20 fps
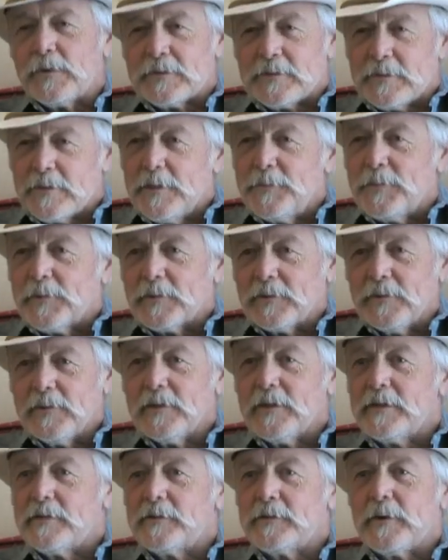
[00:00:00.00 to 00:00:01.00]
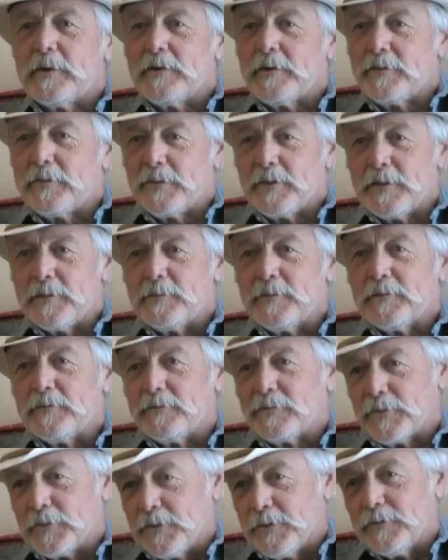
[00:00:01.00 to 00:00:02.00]
typical literary theme
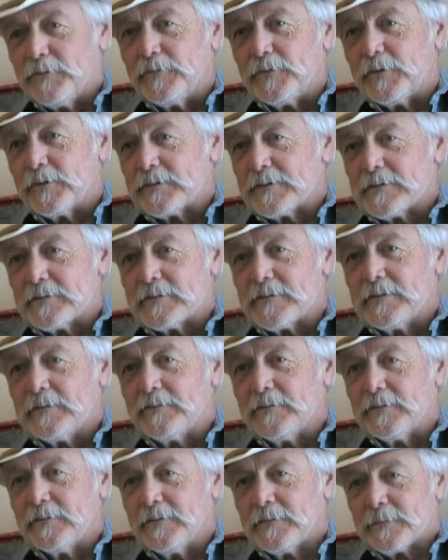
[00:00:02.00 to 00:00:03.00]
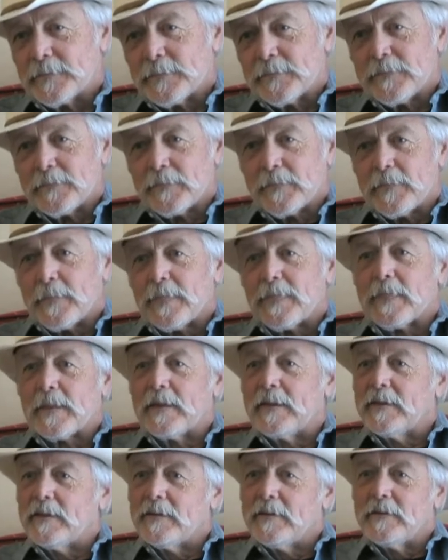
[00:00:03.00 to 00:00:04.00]
of good versus evil.
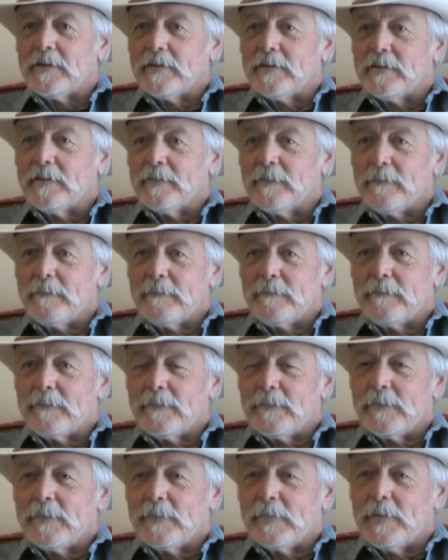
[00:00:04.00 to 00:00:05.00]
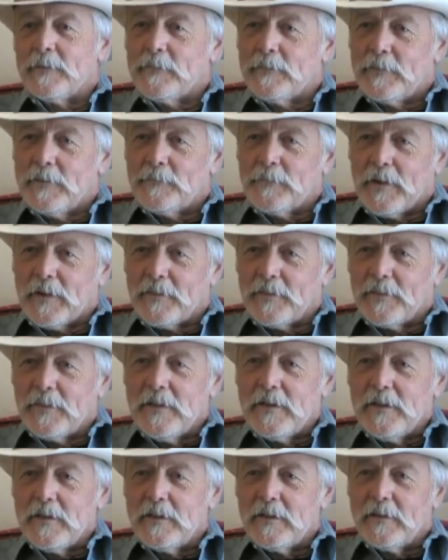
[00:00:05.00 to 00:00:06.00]
And in my
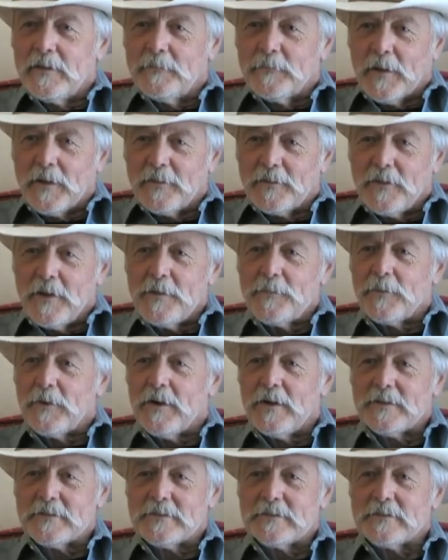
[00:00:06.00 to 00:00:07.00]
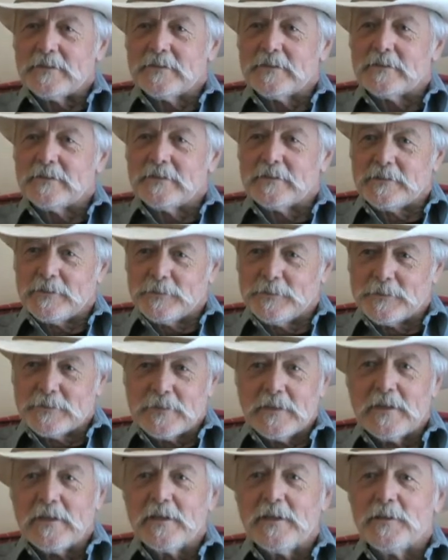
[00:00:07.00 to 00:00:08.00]
thinking, my thought processes as I was
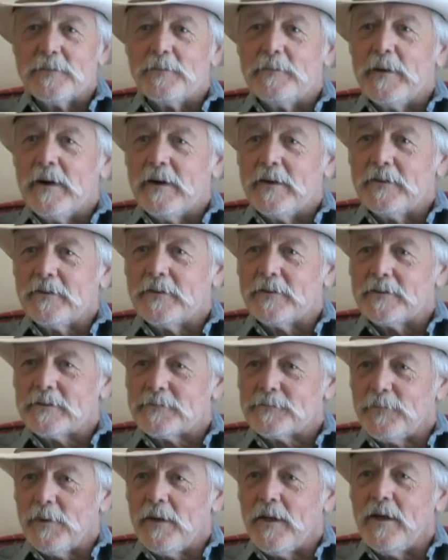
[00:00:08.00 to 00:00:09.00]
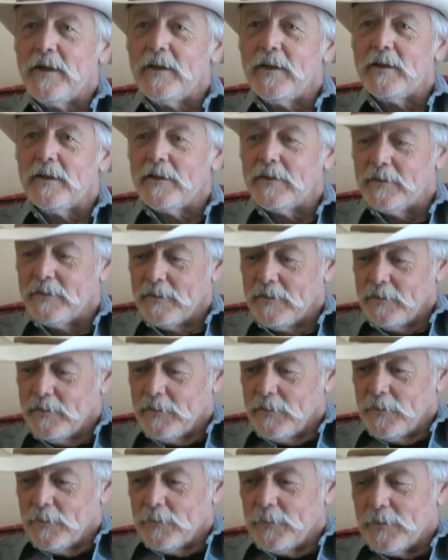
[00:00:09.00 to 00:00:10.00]
thinking about this plot line
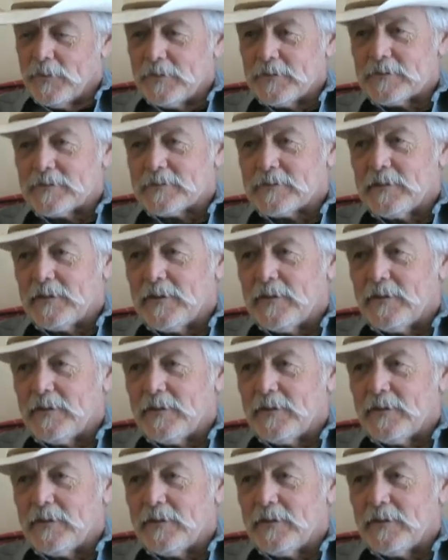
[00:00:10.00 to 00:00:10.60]
was,